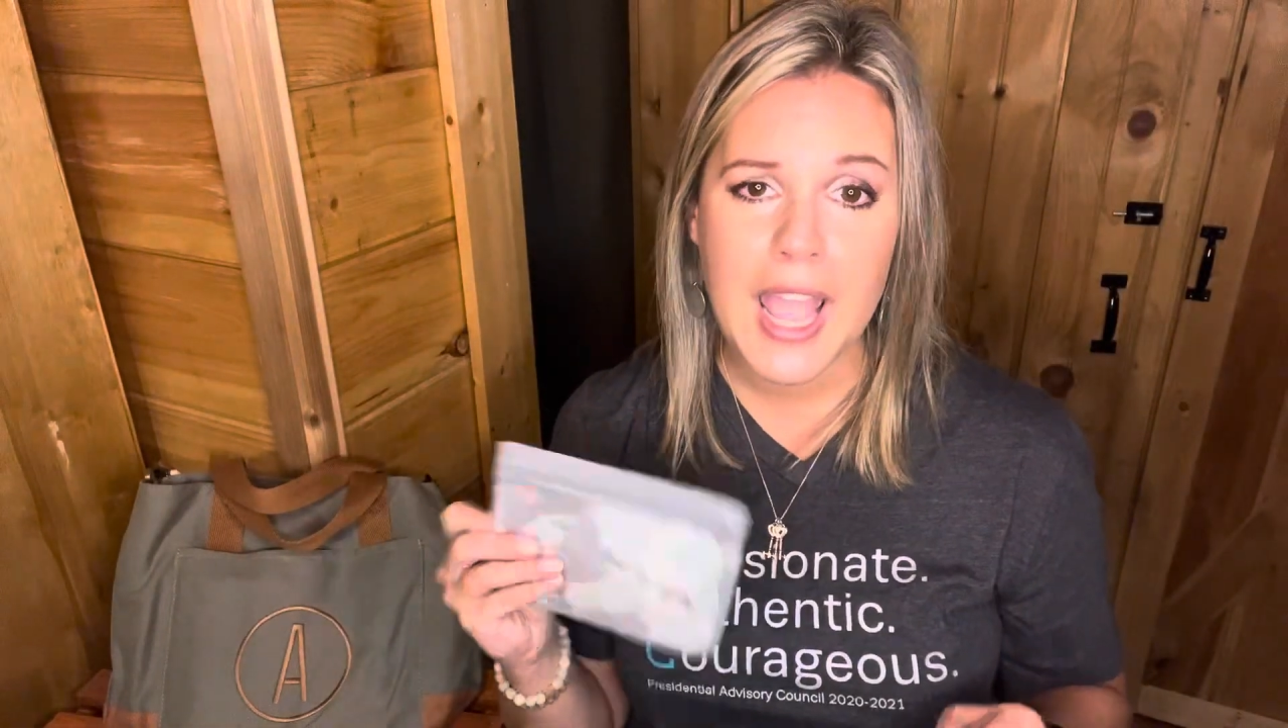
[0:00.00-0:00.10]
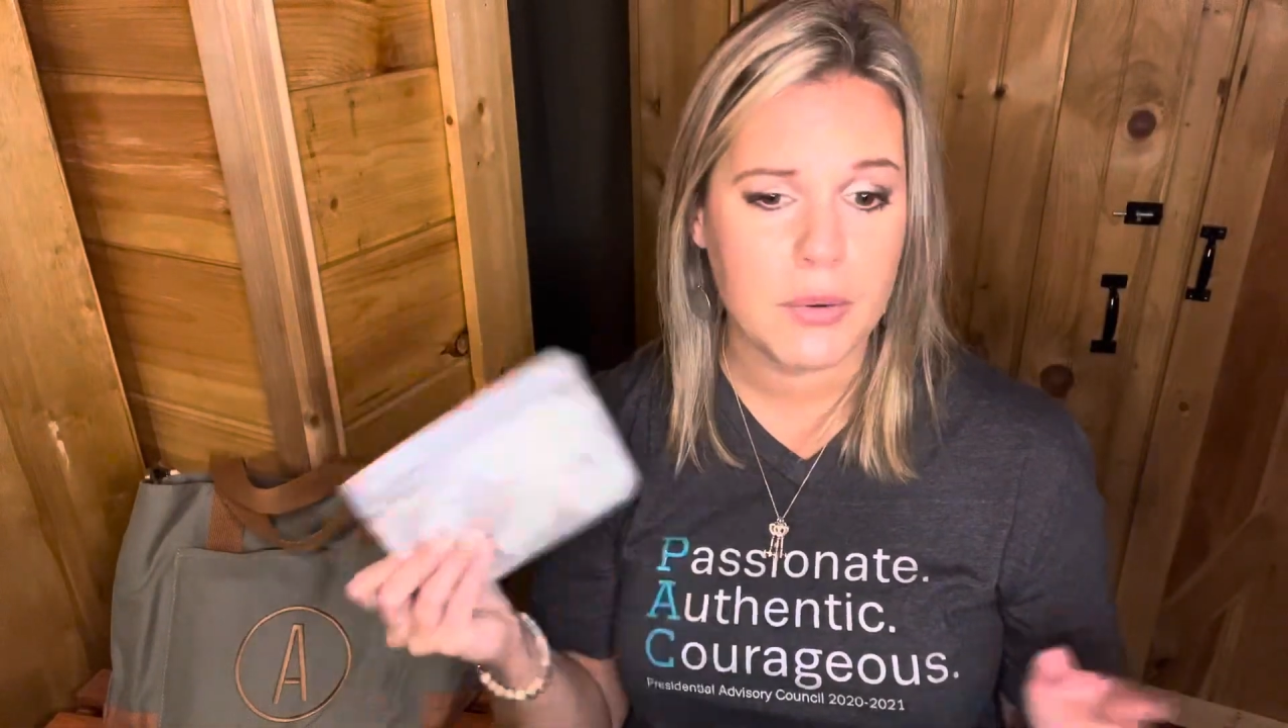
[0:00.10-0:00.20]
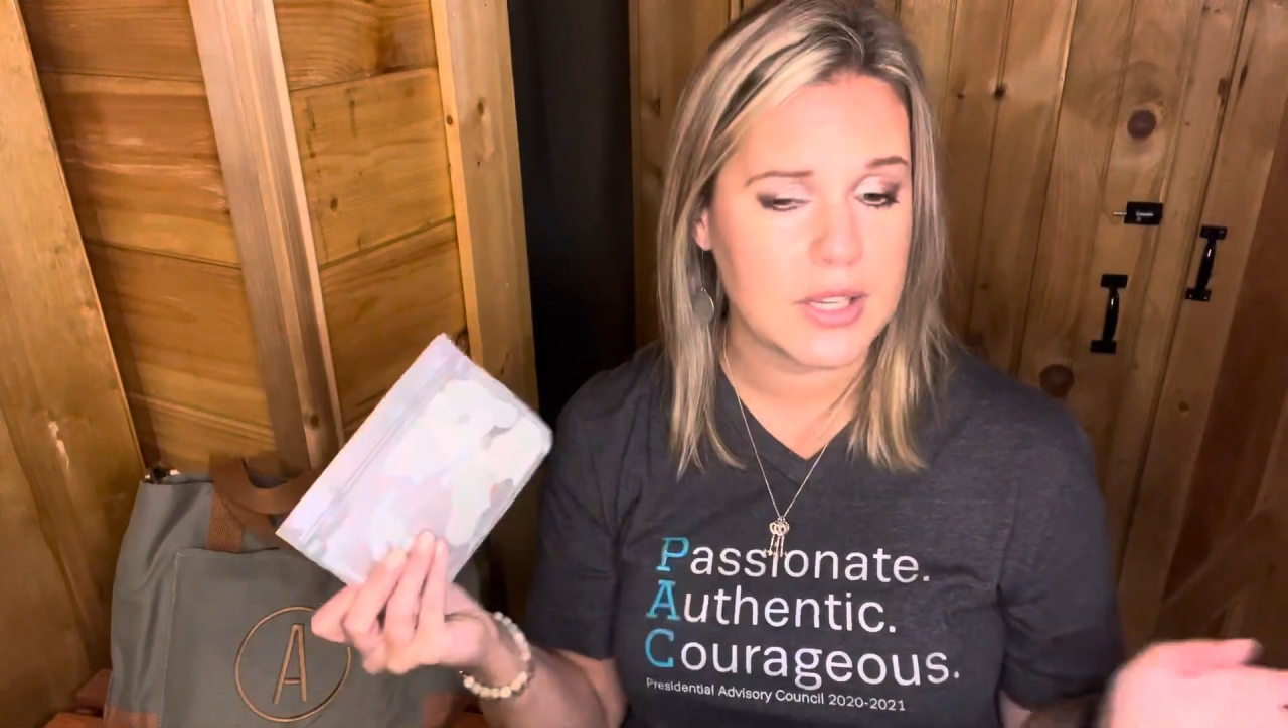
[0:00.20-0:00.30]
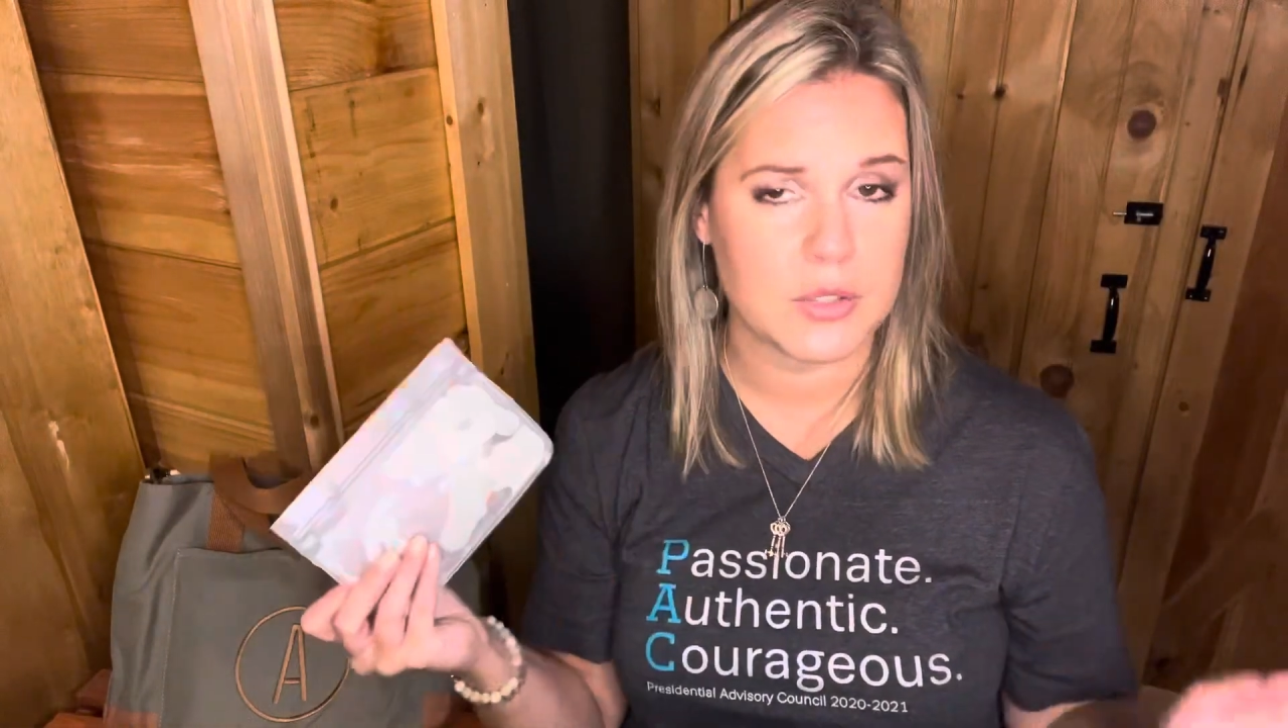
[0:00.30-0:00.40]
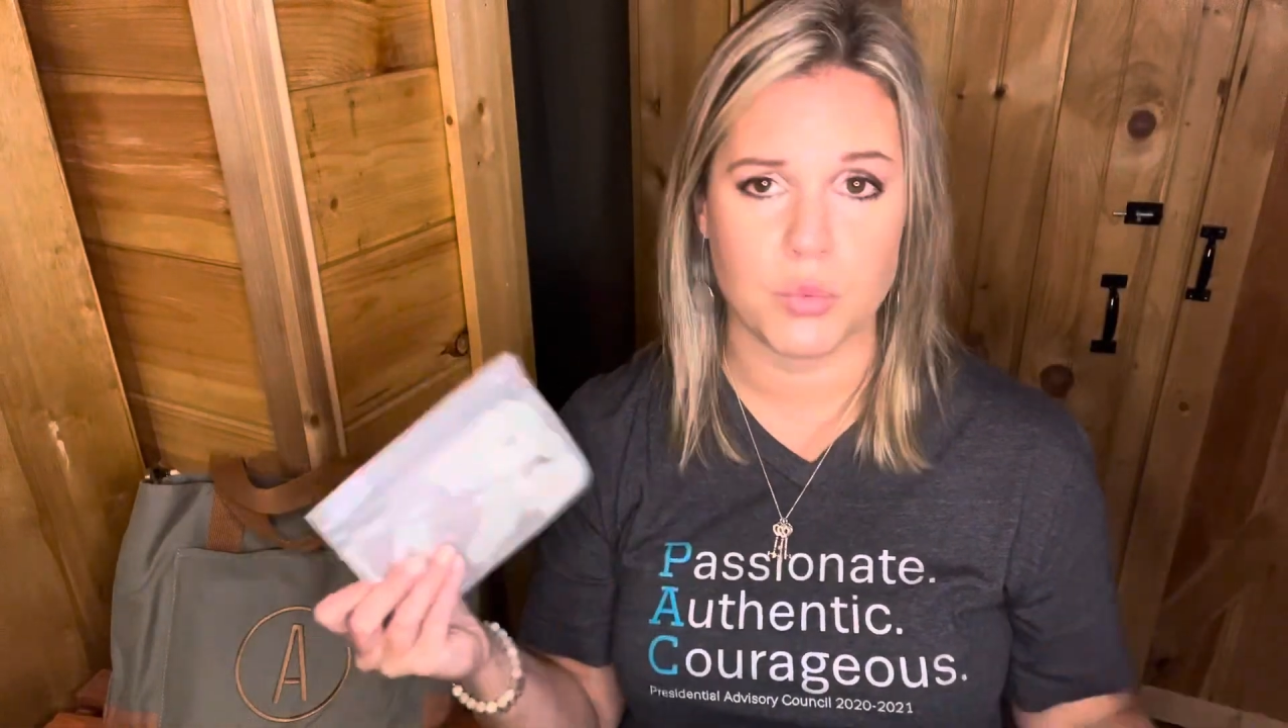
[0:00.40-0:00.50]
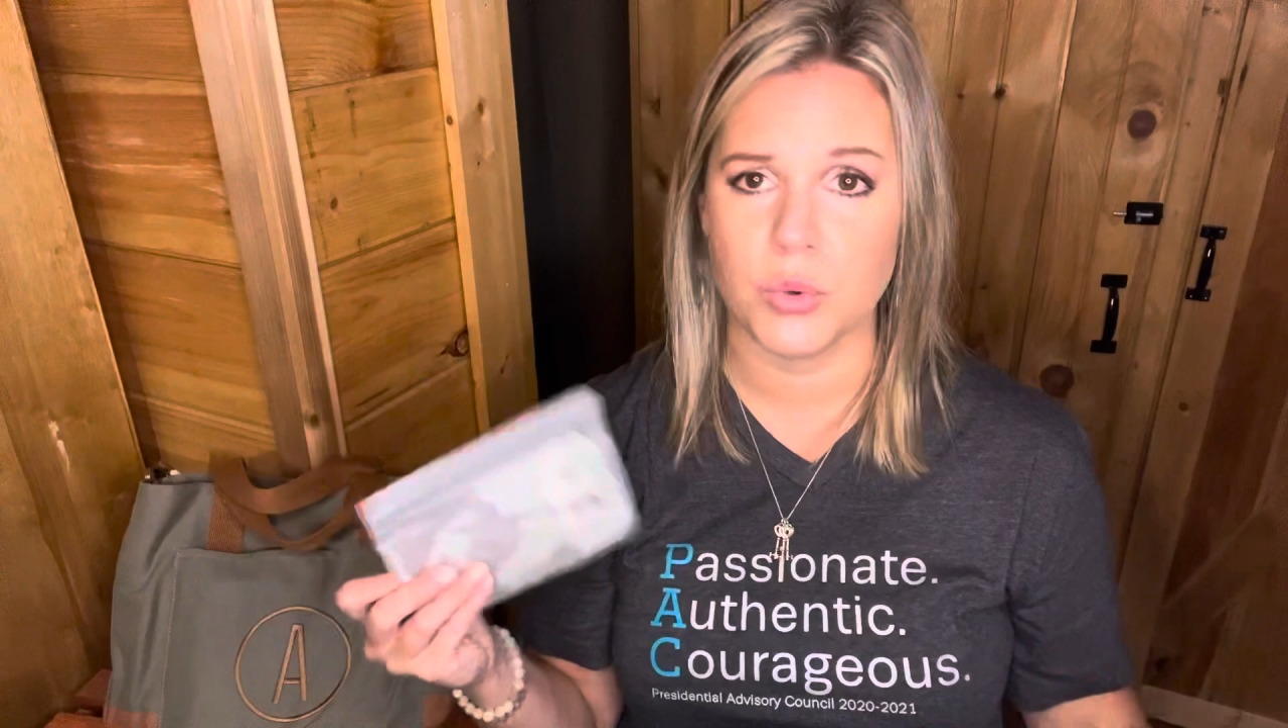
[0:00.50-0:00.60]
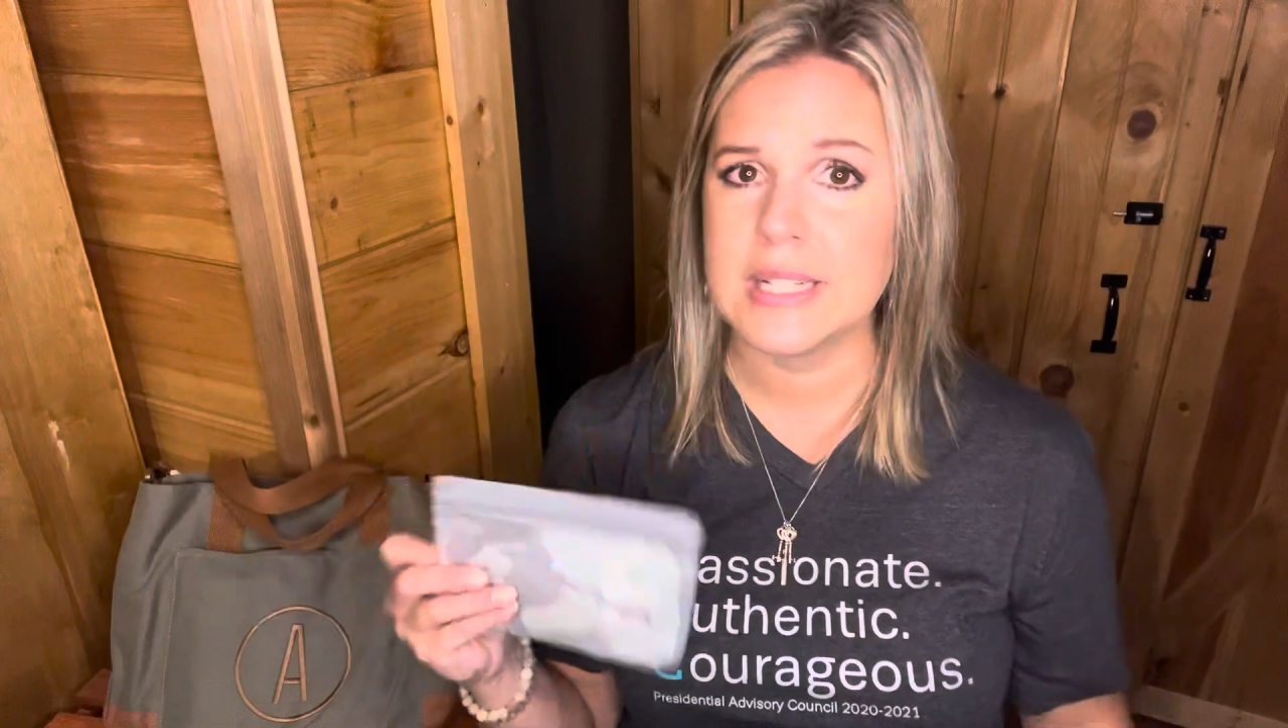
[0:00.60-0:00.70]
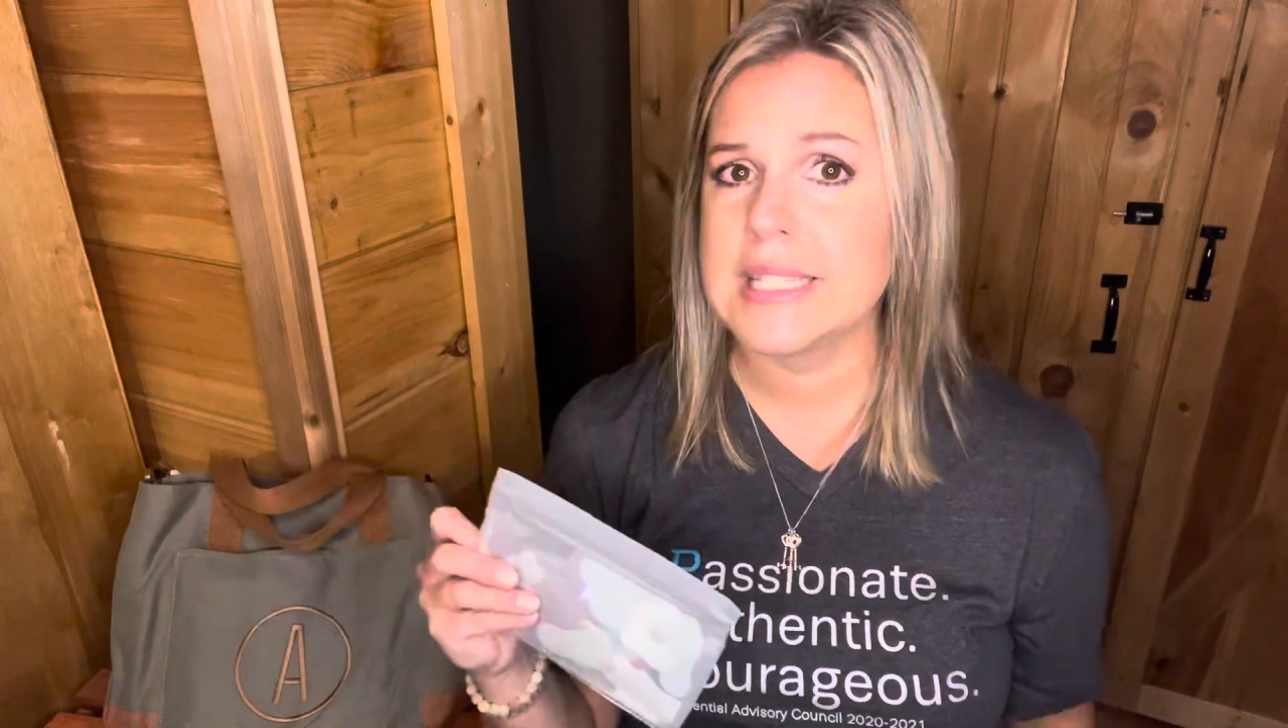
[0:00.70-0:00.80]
We just rinse